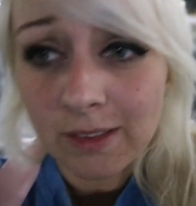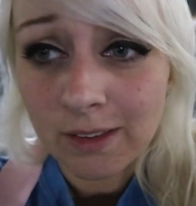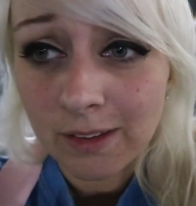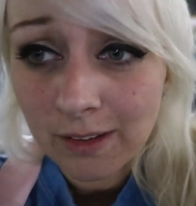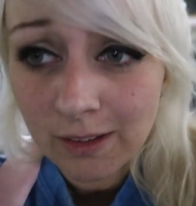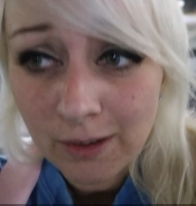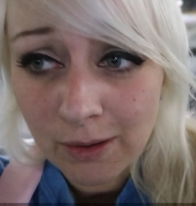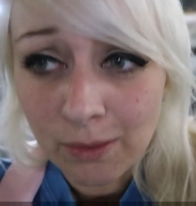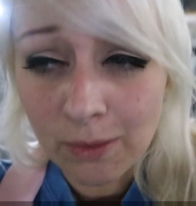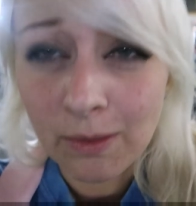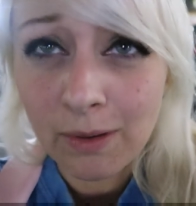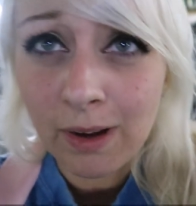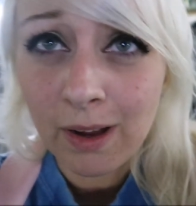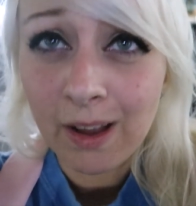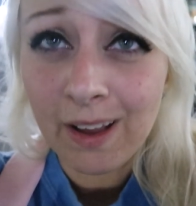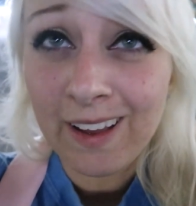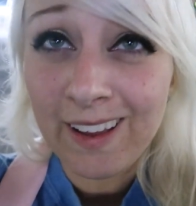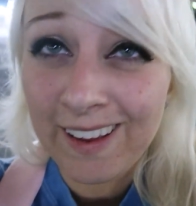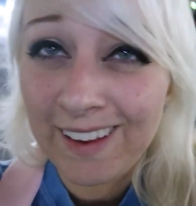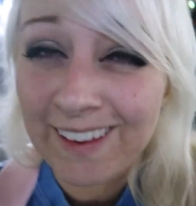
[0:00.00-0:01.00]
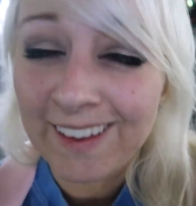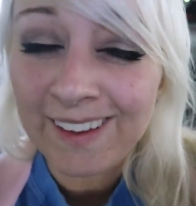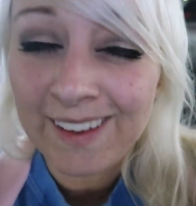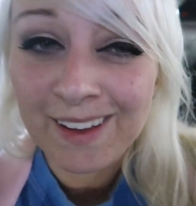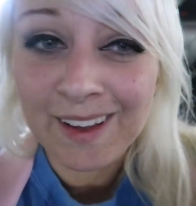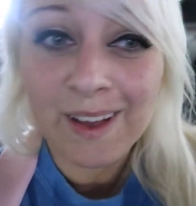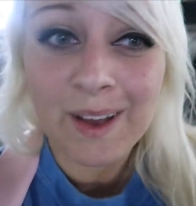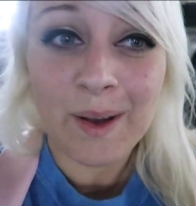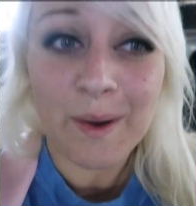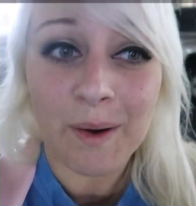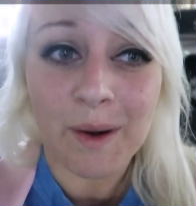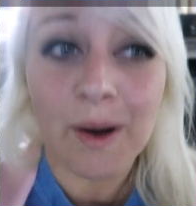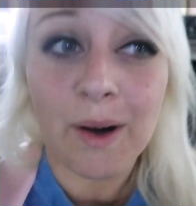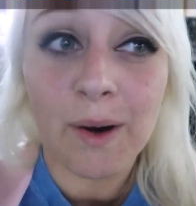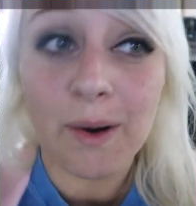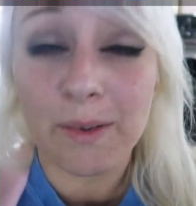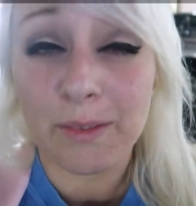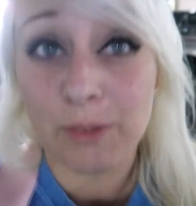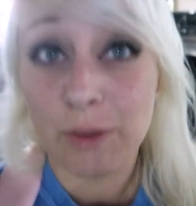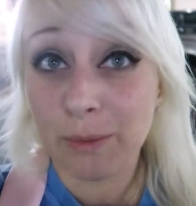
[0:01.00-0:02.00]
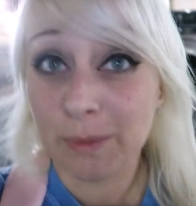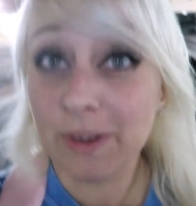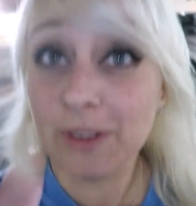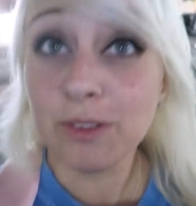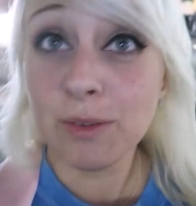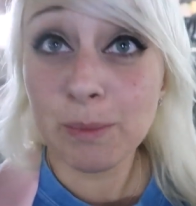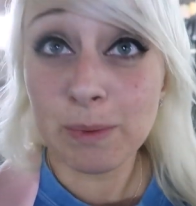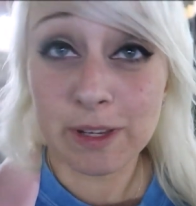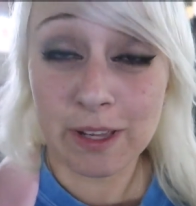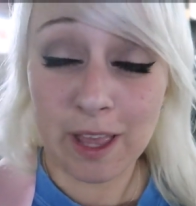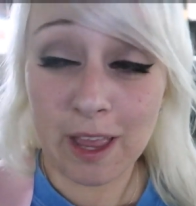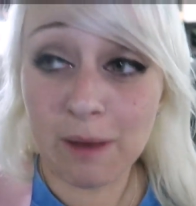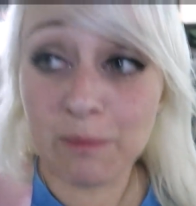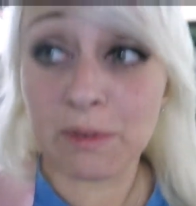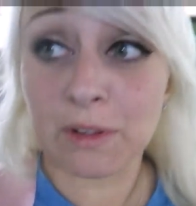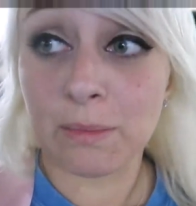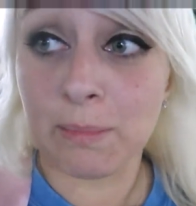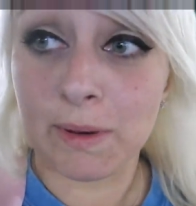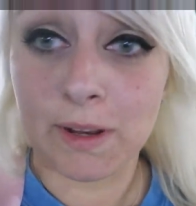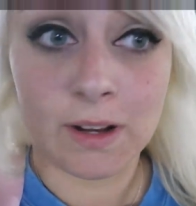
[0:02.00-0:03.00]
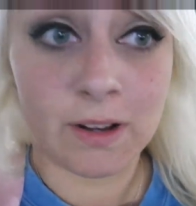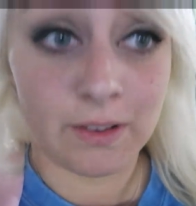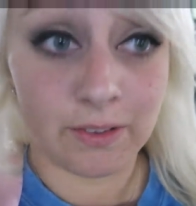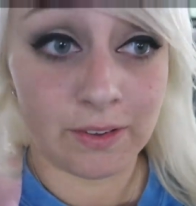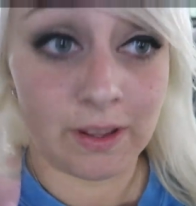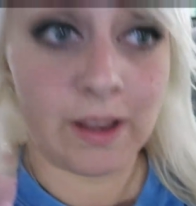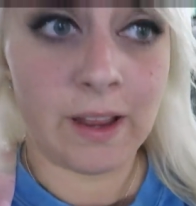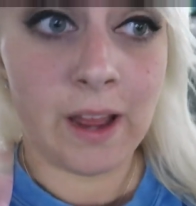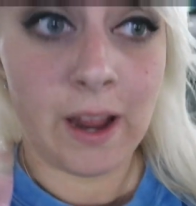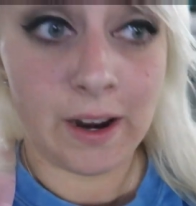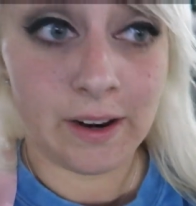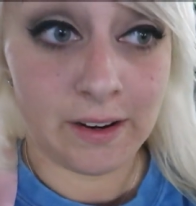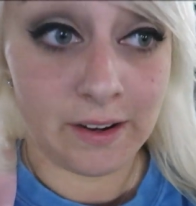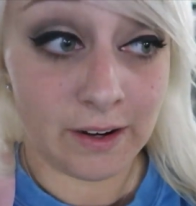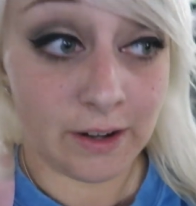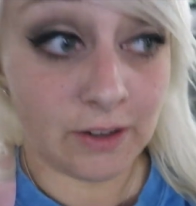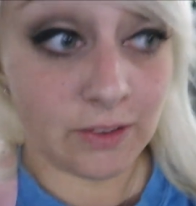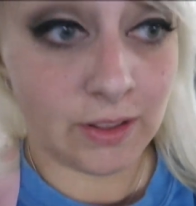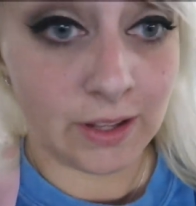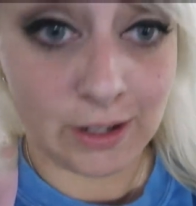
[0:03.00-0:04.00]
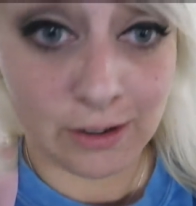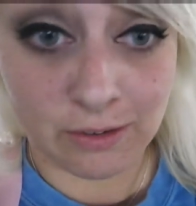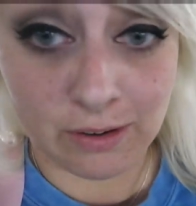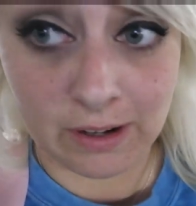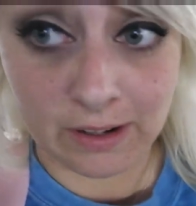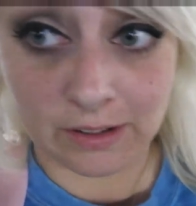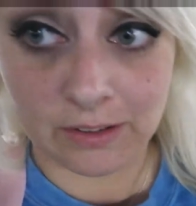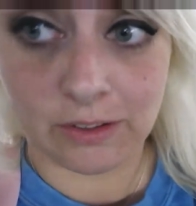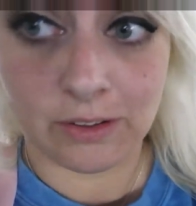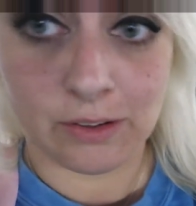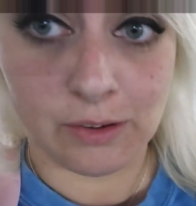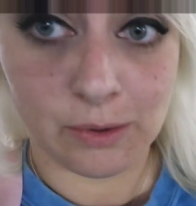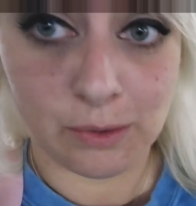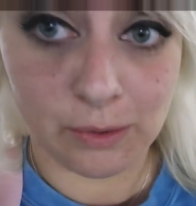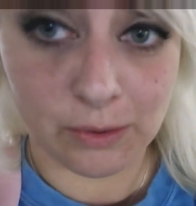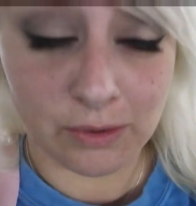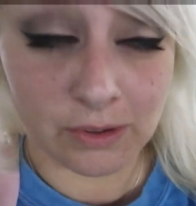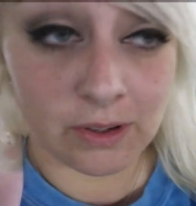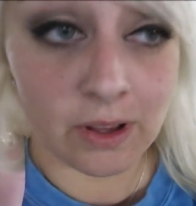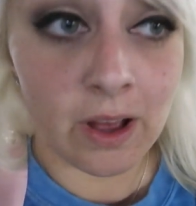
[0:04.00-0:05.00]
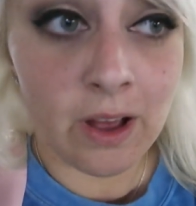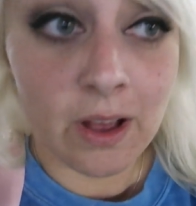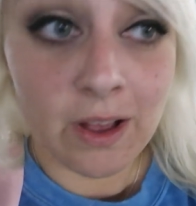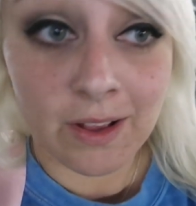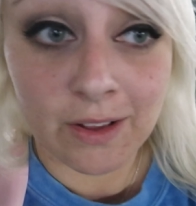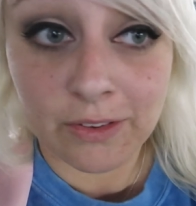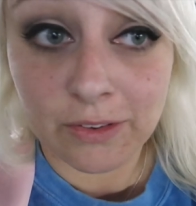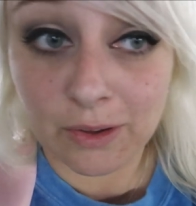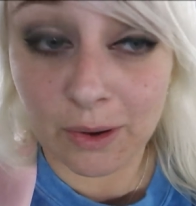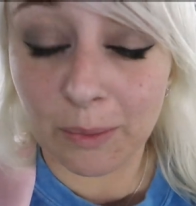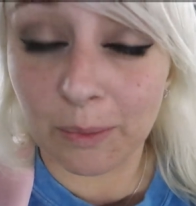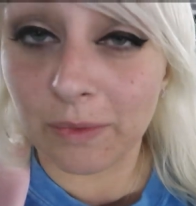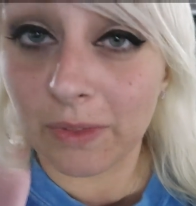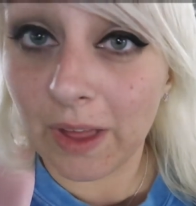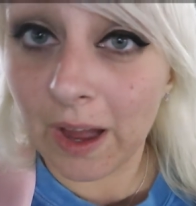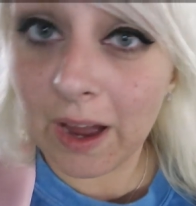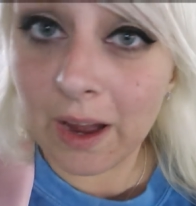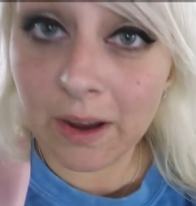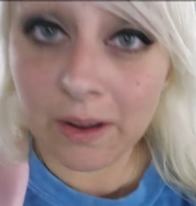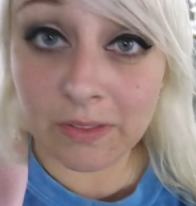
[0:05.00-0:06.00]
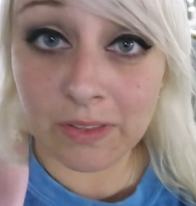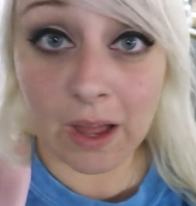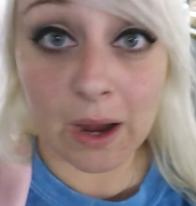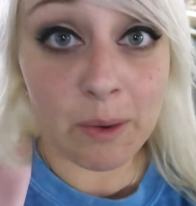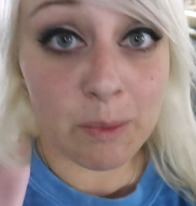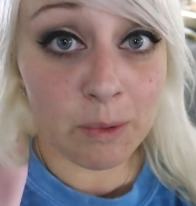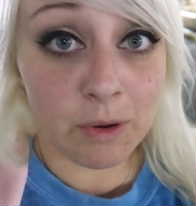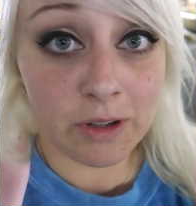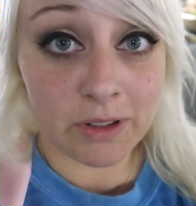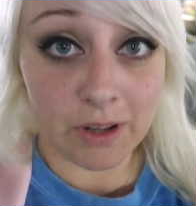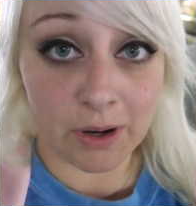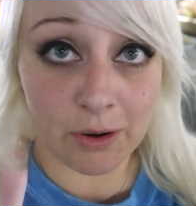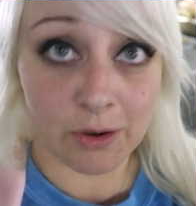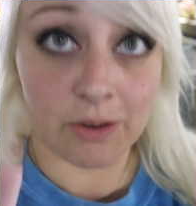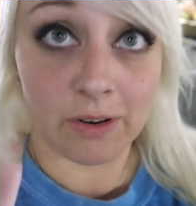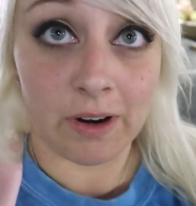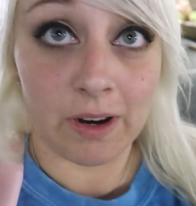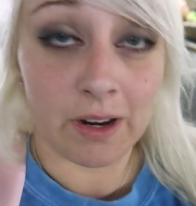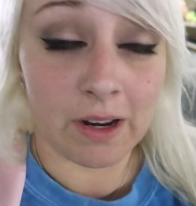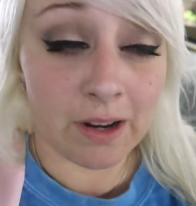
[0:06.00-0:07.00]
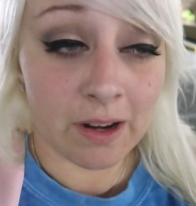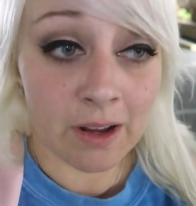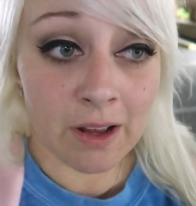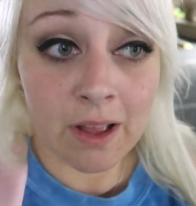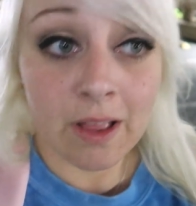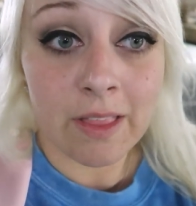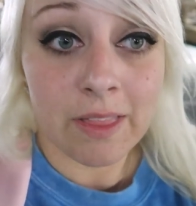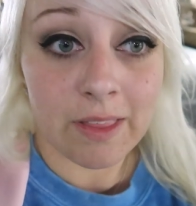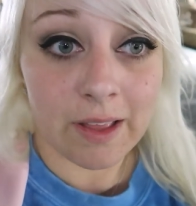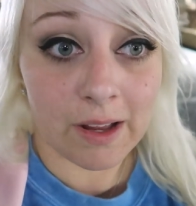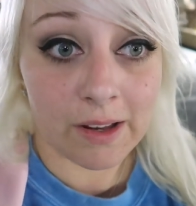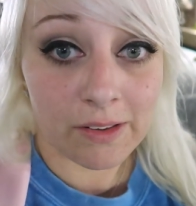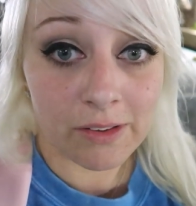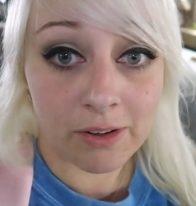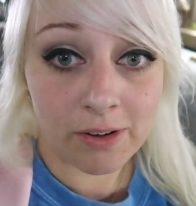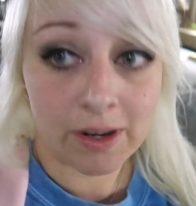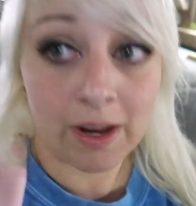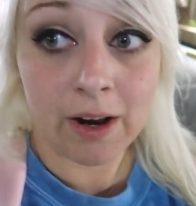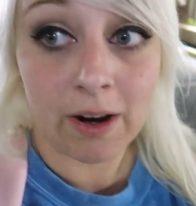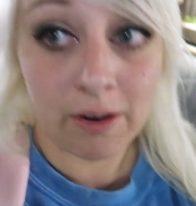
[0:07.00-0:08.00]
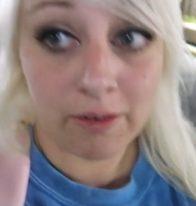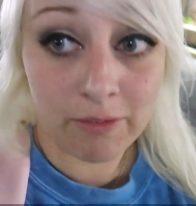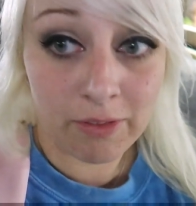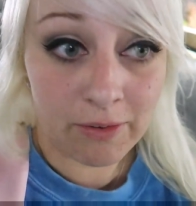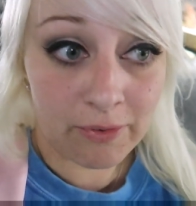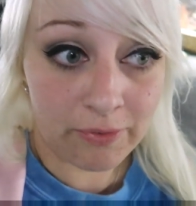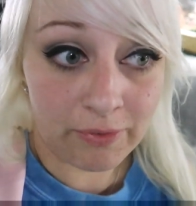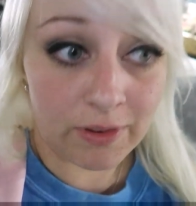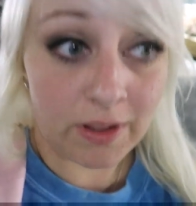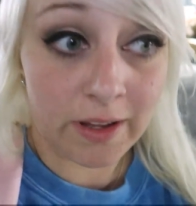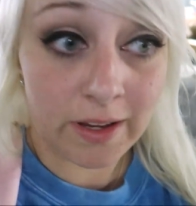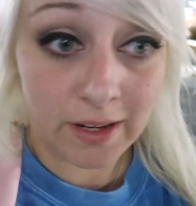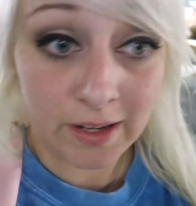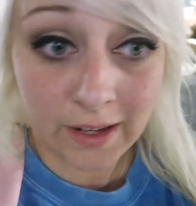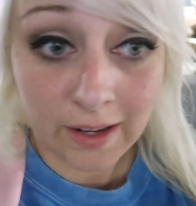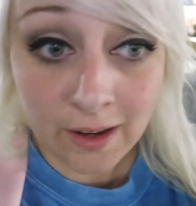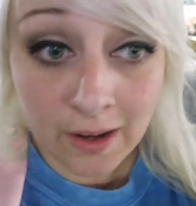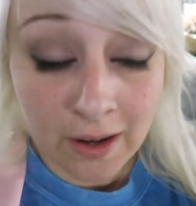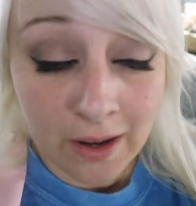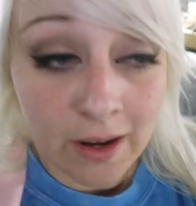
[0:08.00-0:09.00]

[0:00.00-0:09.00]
you know, the reason we came is because I had an airline credit to use. So that worked out great. That took care of the flight.